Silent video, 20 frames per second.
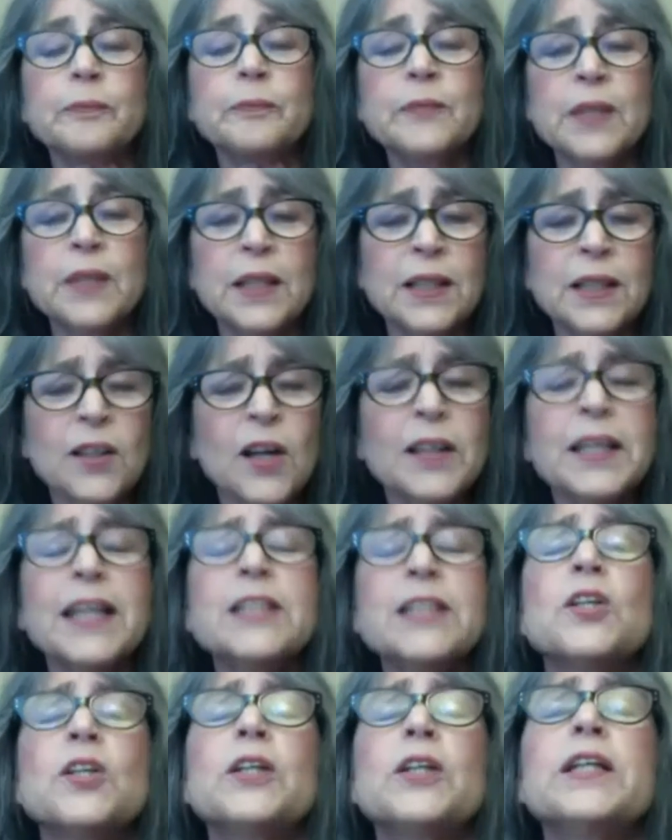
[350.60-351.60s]

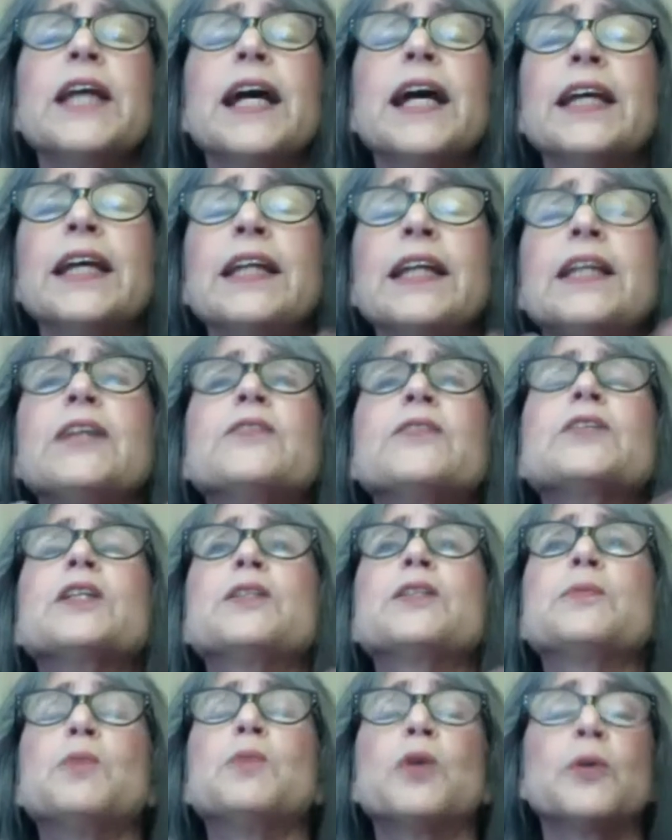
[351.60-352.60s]
elongates our neck and gives
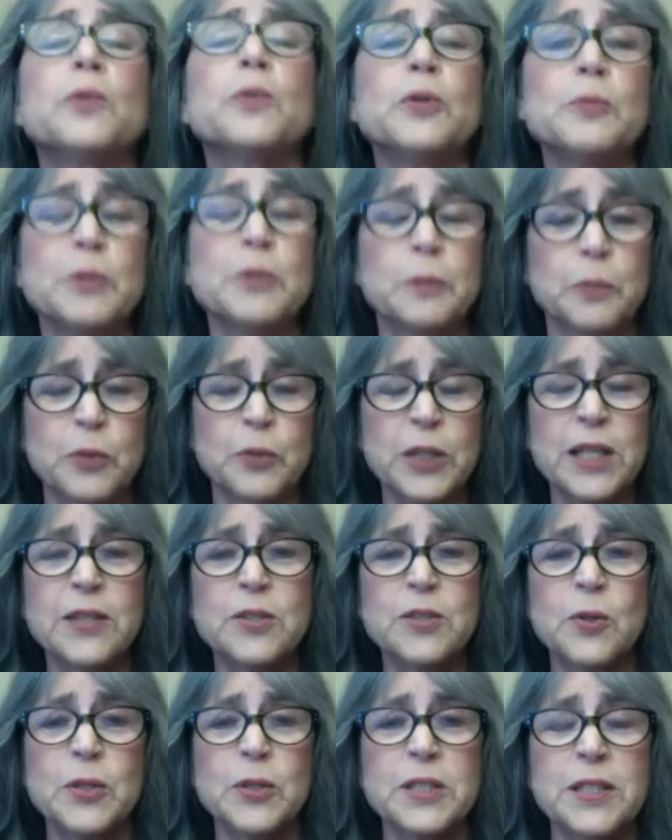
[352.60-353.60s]
us more room to breathe.
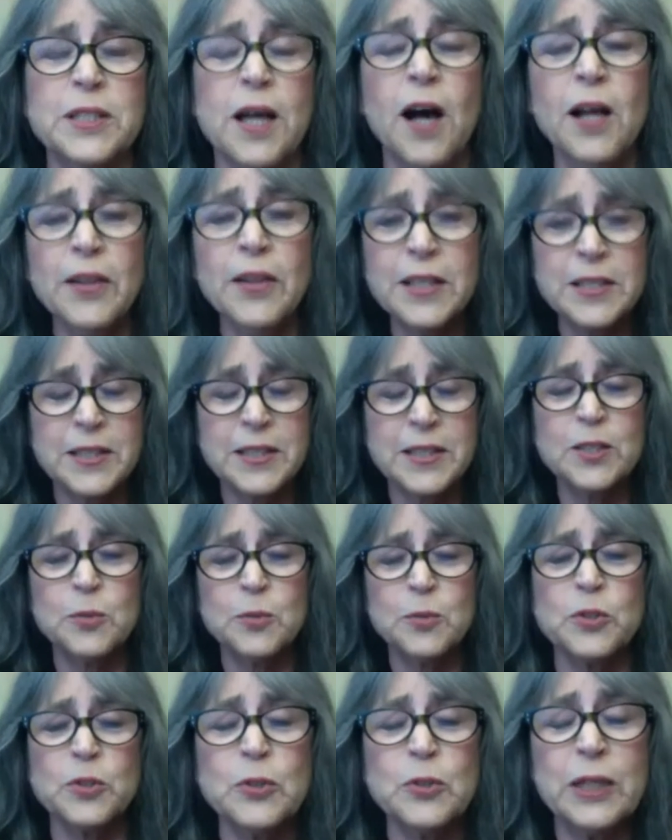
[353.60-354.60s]
So all these things
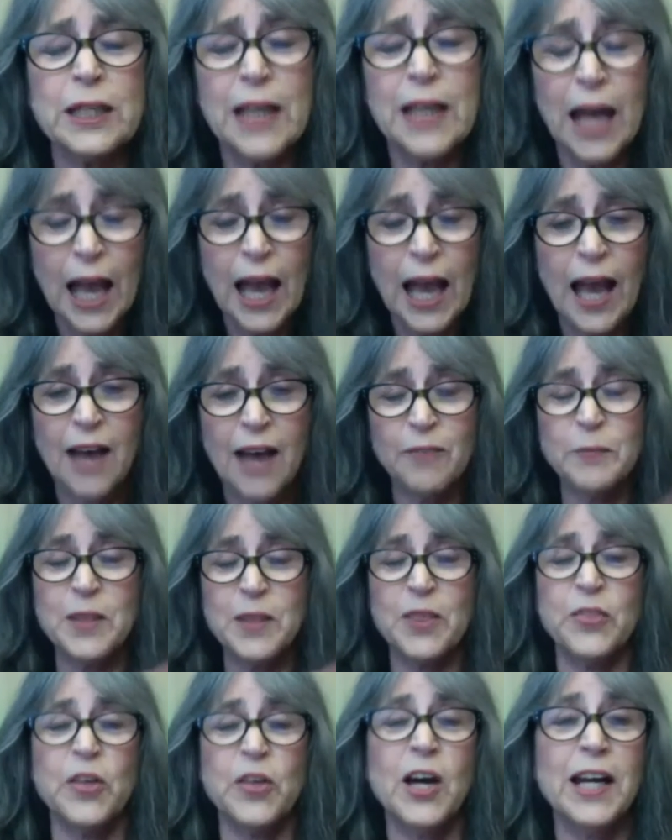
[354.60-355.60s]
we're doing have
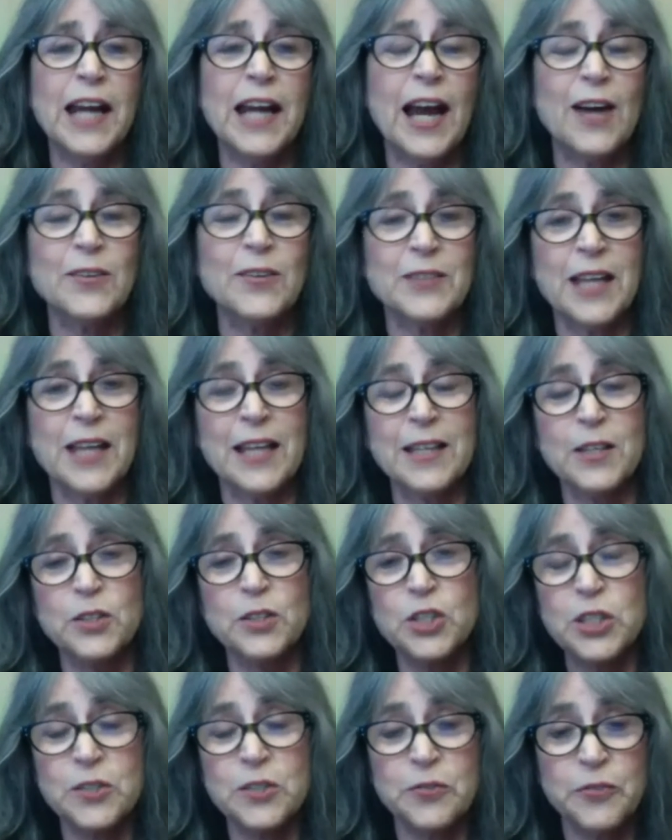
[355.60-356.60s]
been thought out, and they're
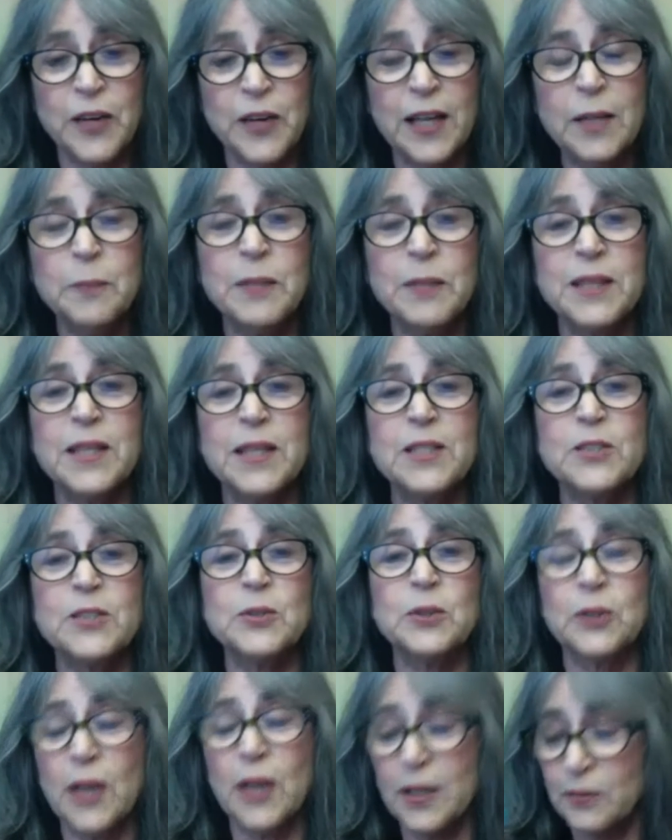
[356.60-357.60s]
just fun, but they
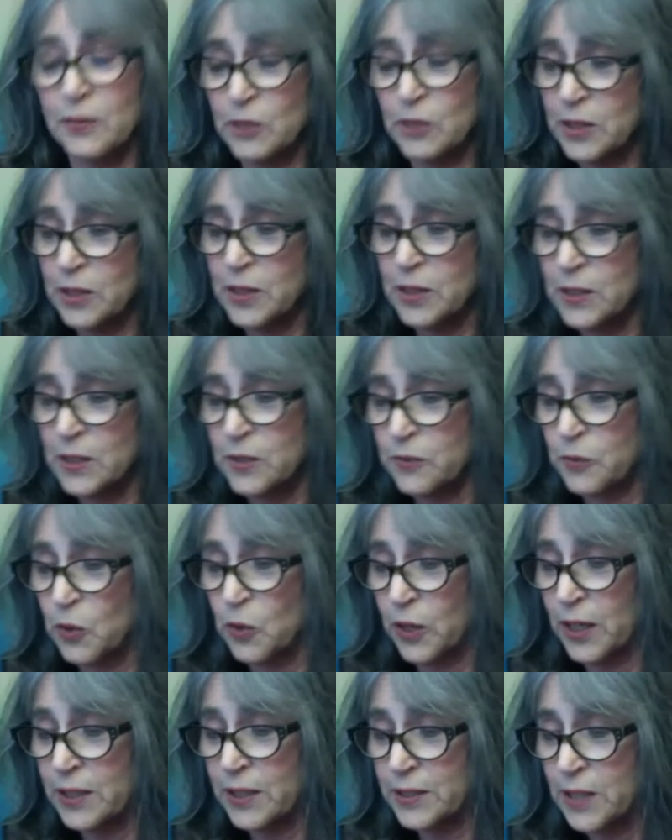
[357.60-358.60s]
do a lot of good things
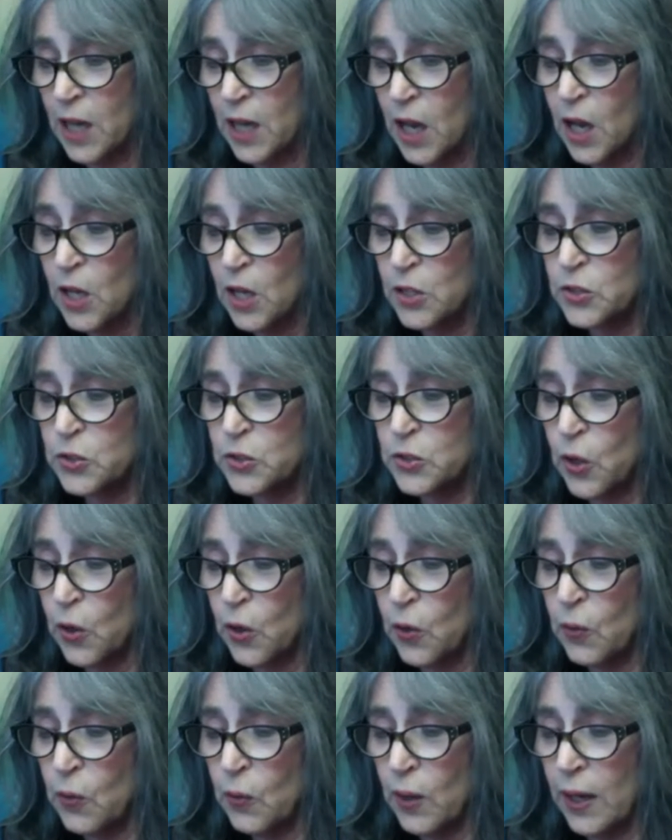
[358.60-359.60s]
for us.
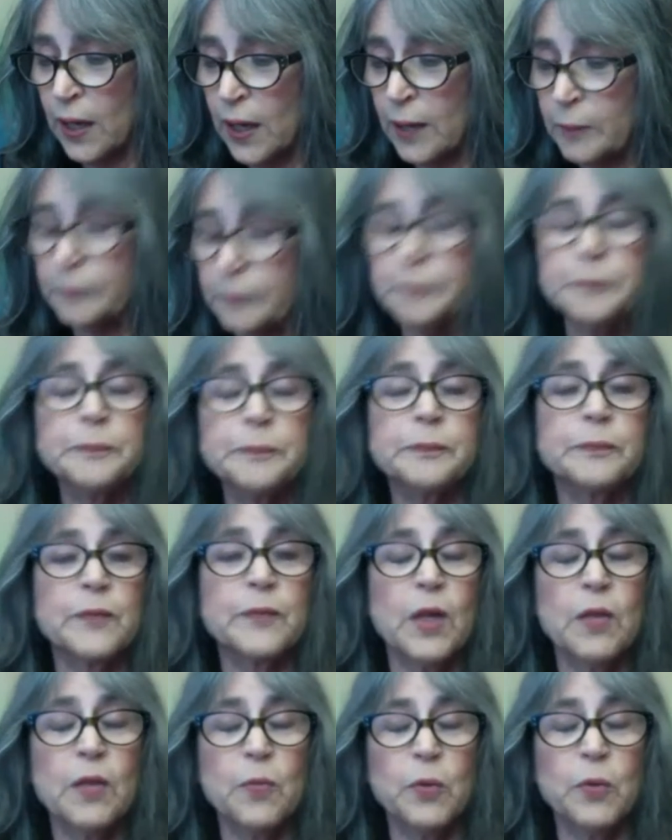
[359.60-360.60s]
So
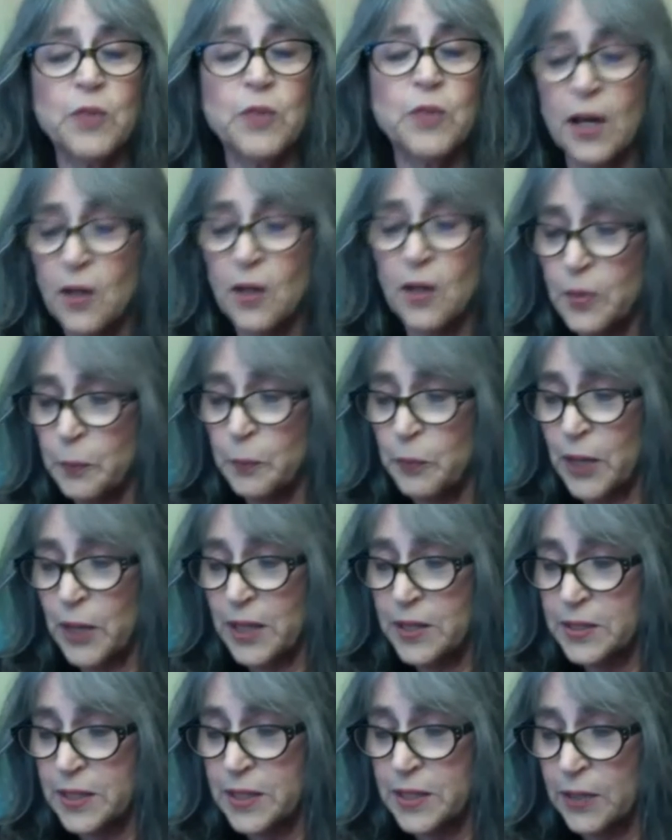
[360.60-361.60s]
we've got all the
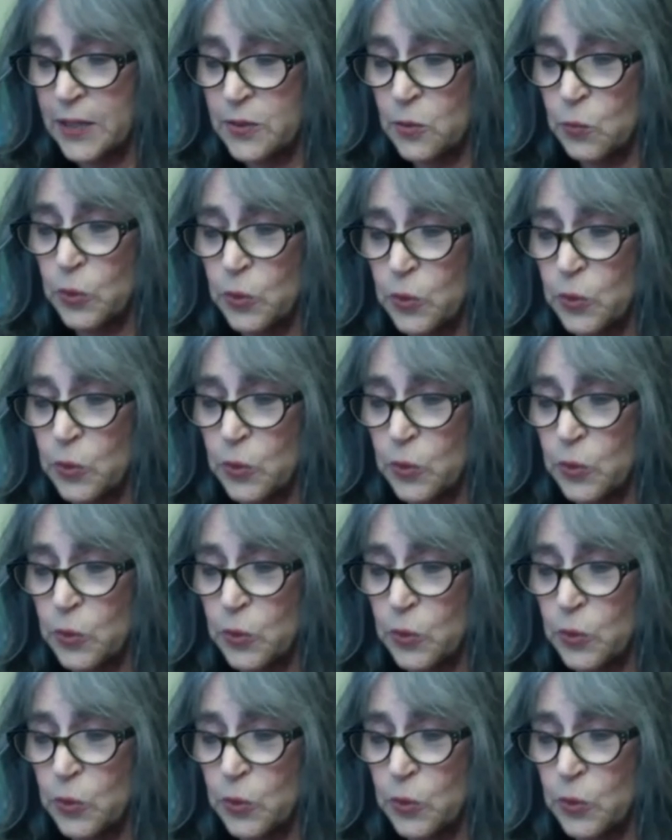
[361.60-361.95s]
breaths done. So we're